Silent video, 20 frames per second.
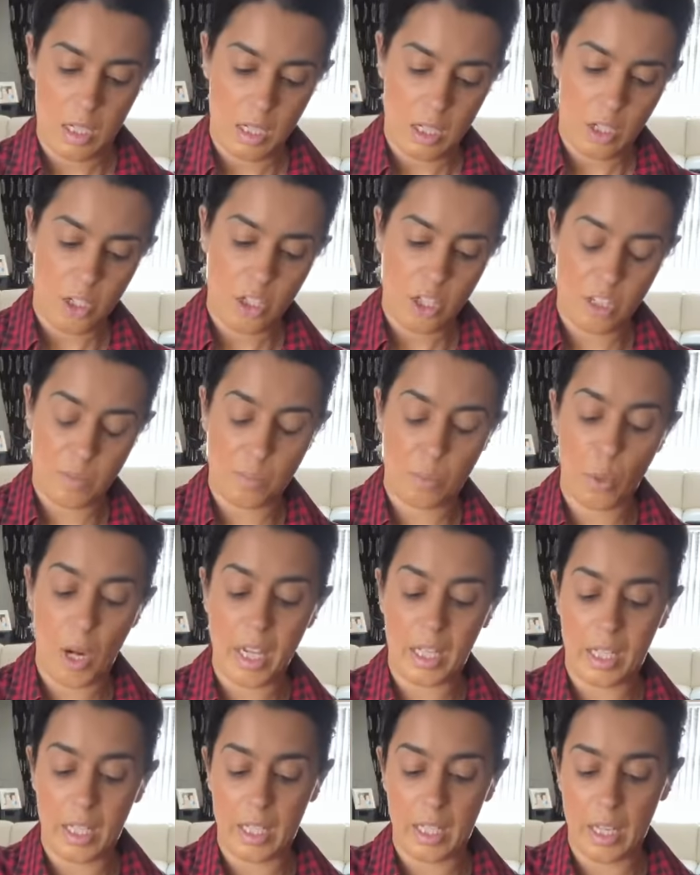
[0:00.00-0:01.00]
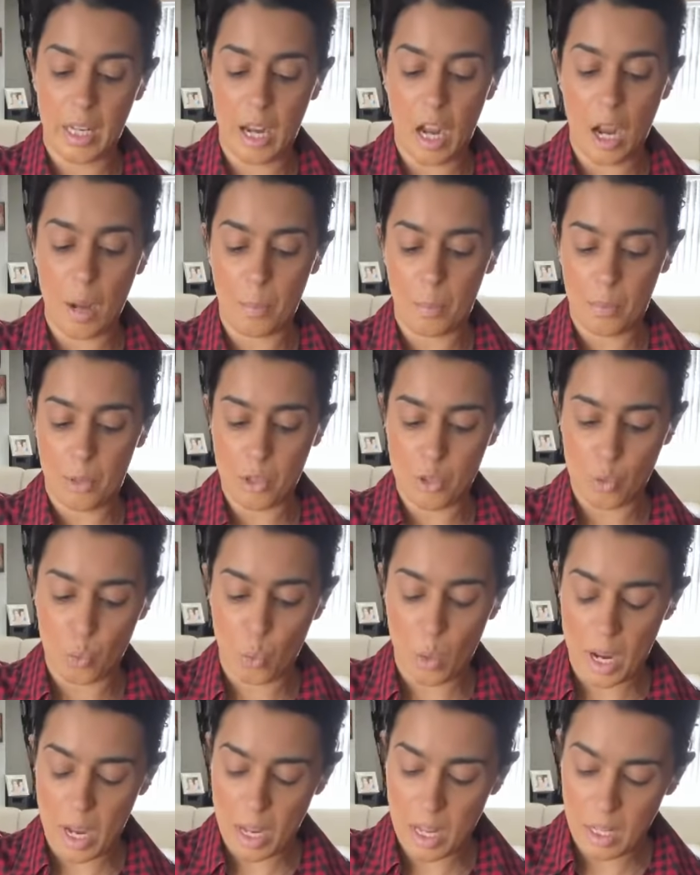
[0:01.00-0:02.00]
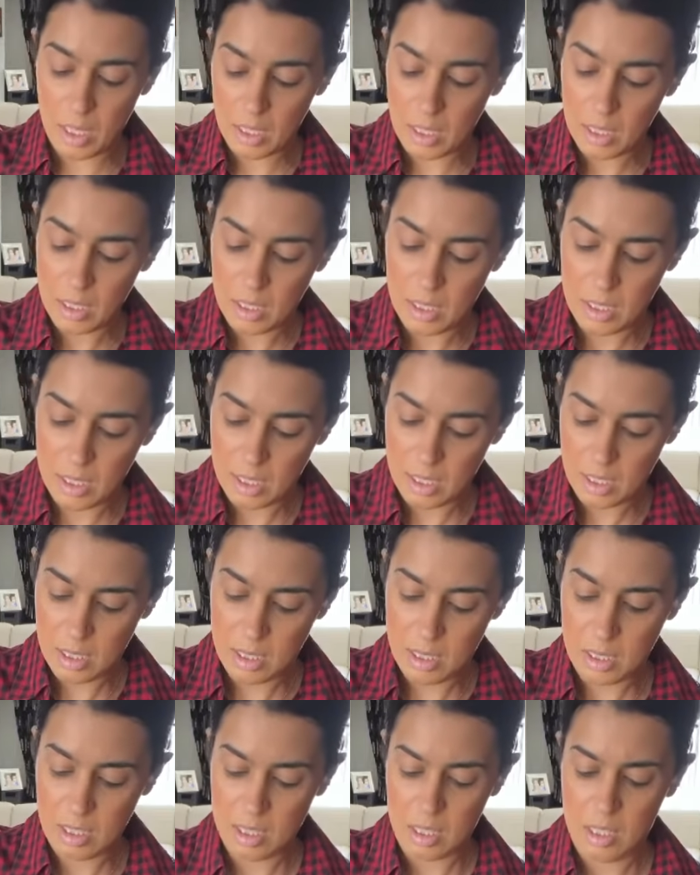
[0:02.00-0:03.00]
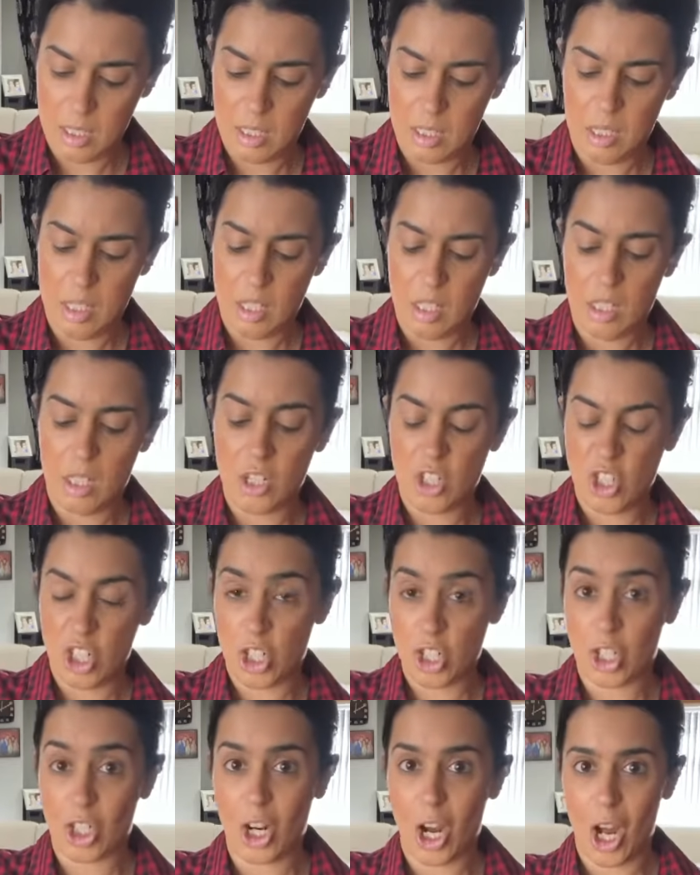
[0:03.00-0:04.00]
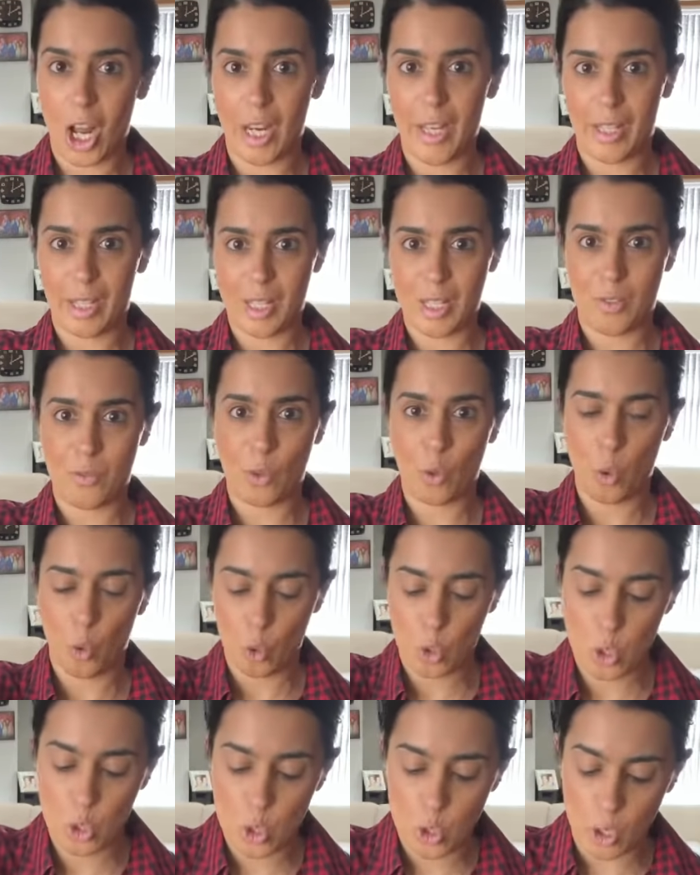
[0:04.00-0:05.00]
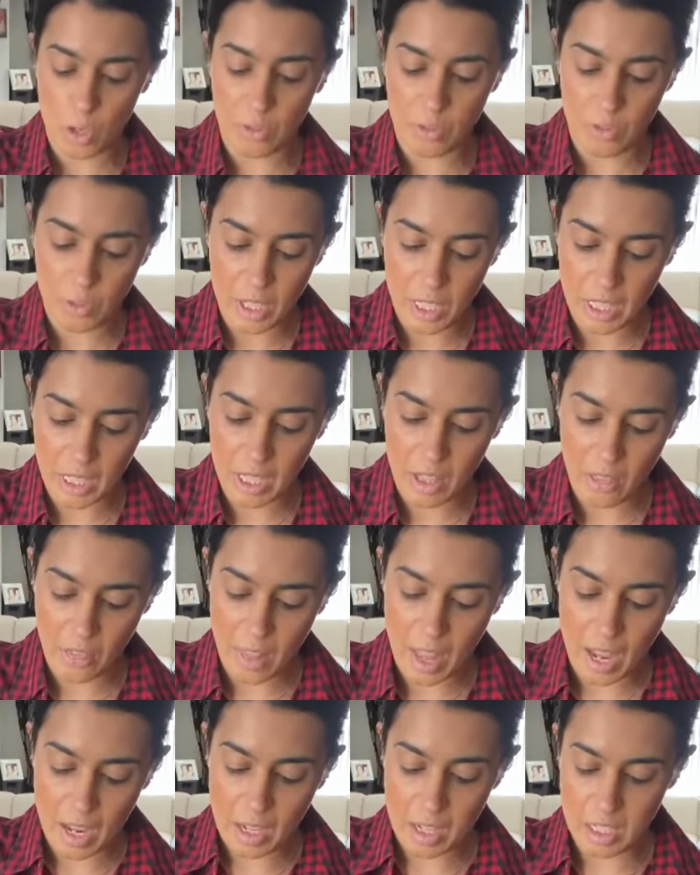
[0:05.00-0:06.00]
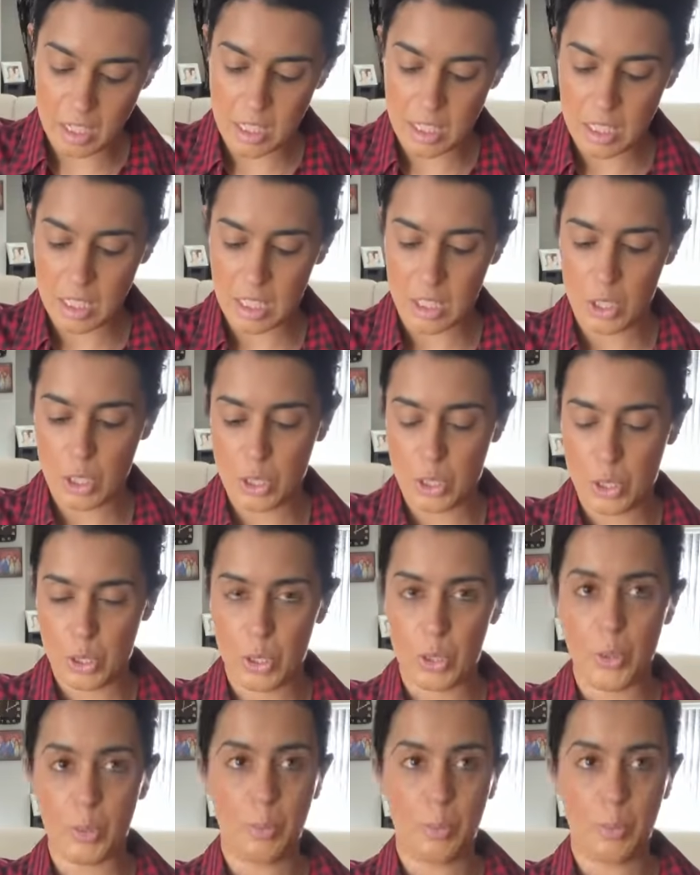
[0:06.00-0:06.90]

Just breaking it up as well. The ginger garlic is of course softening in that too.